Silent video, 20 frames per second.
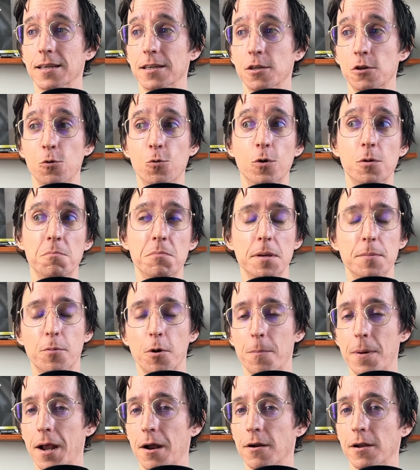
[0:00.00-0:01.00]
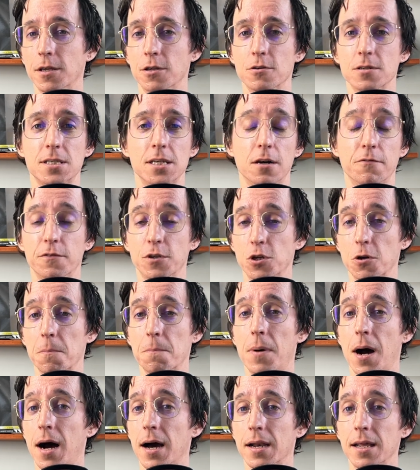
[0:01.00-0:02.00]
You wouldn't be preparing yourself and your
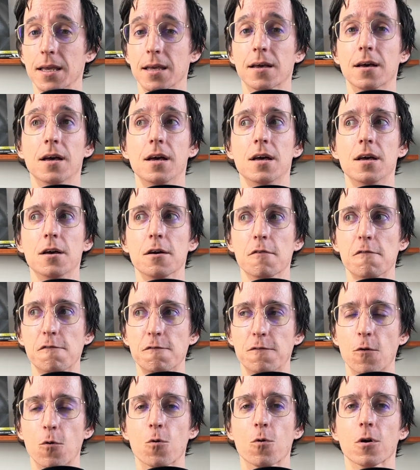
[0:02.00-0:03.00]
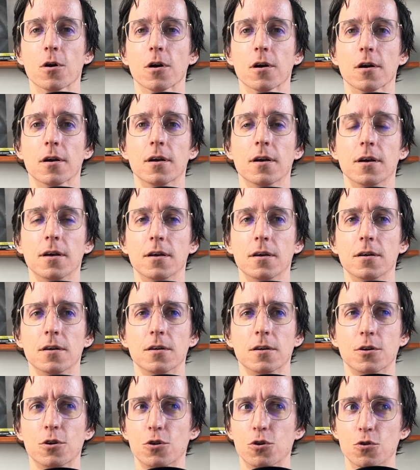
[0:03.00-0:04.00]
body for
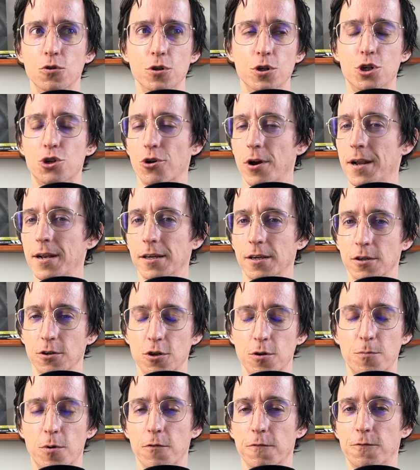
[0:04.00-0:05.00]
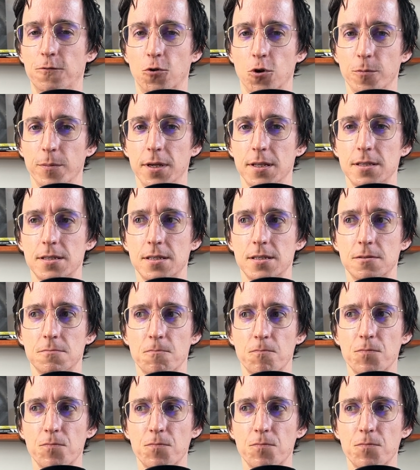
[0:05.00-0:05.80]
good training and good performance.